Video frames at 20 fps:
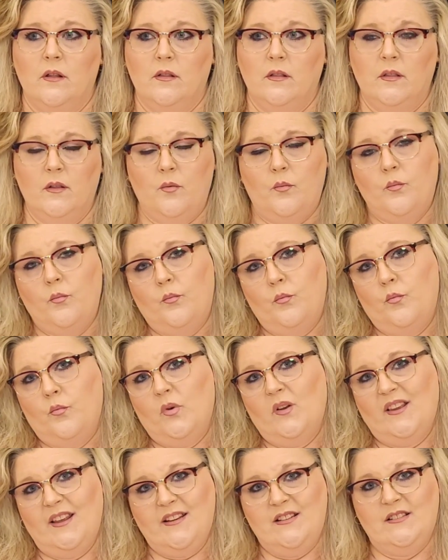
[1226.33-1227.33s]
then
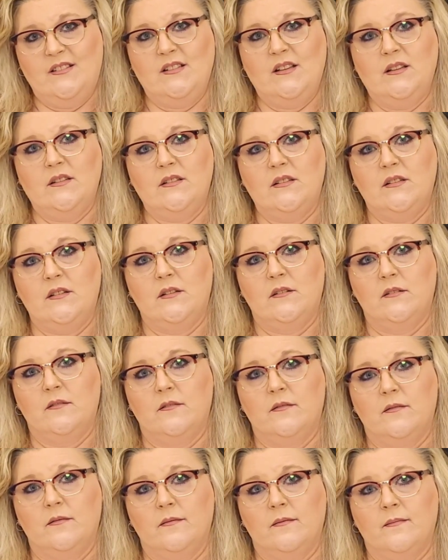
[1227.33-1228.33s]
release it.
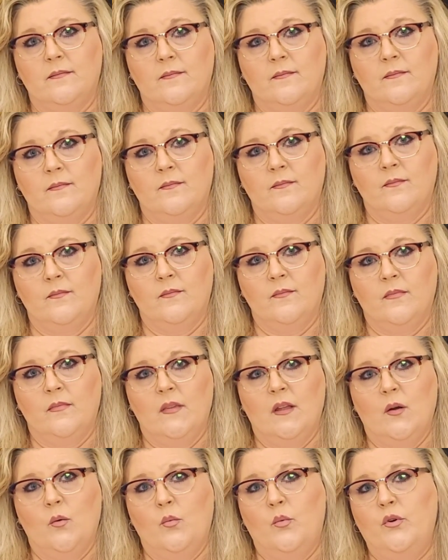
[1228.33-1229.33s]

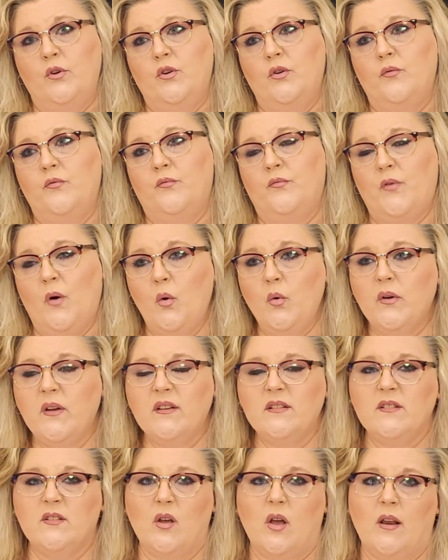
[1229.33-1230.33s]
When you
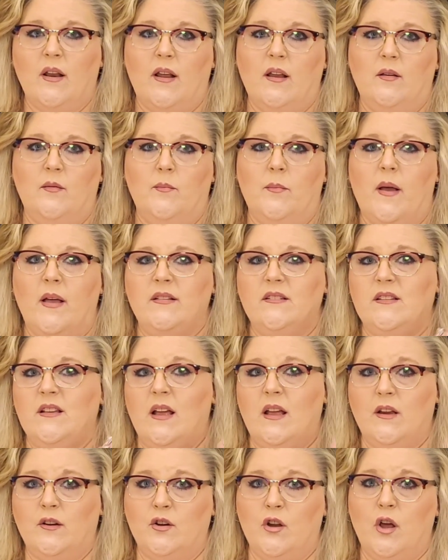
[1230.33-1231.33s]
focus on it by
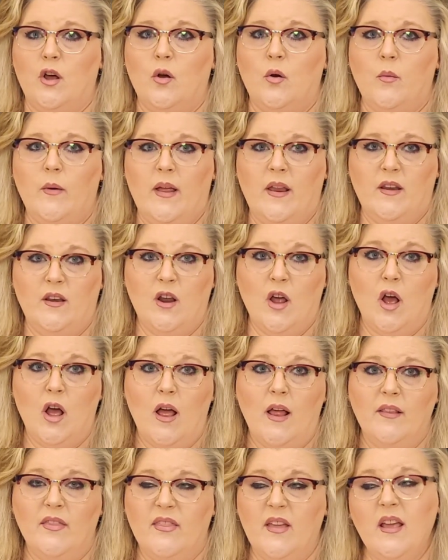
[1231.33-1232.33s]
saying no and
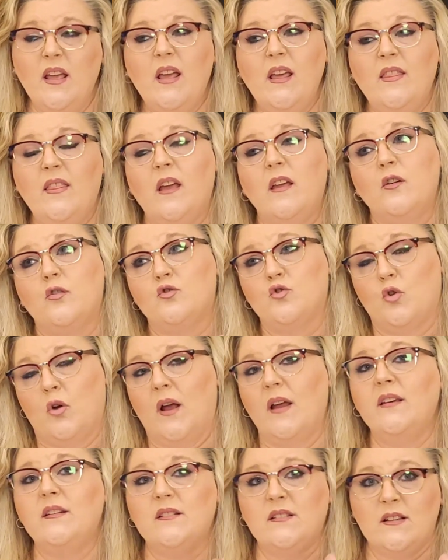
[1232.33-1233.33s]
not, thinking that you're
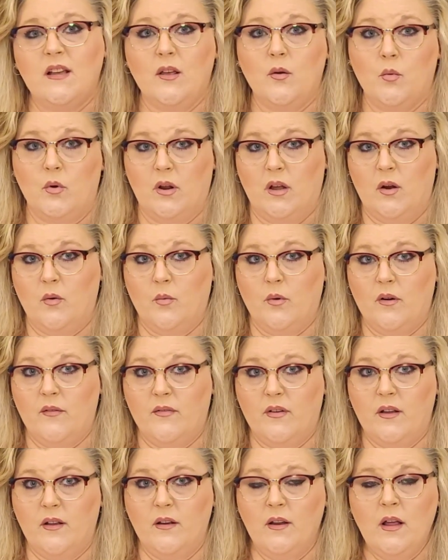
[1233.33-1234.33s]
trying to say you want to get rid of
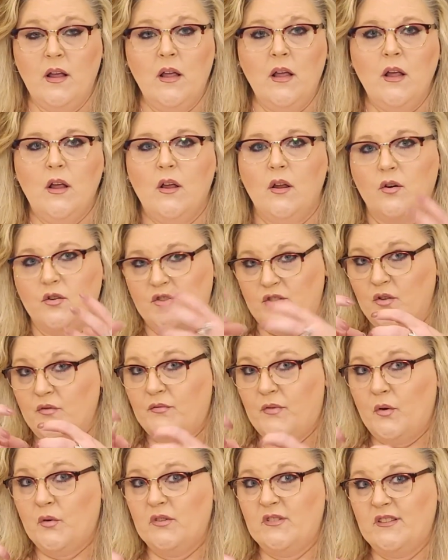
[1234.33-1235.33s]
it, you're still
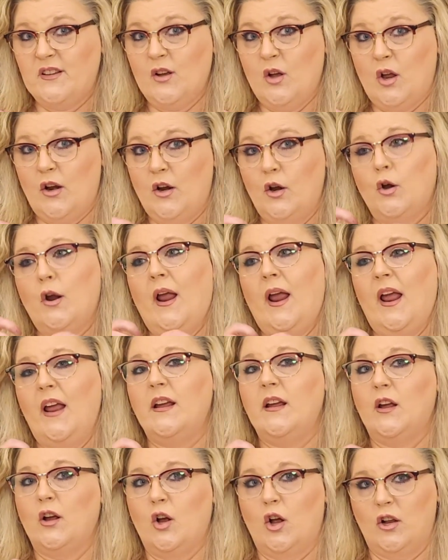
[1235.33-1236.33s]
focusing on it, you're
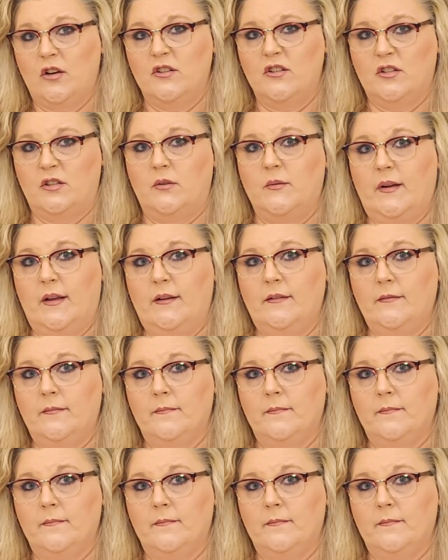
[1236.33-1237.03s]
hanging on to it.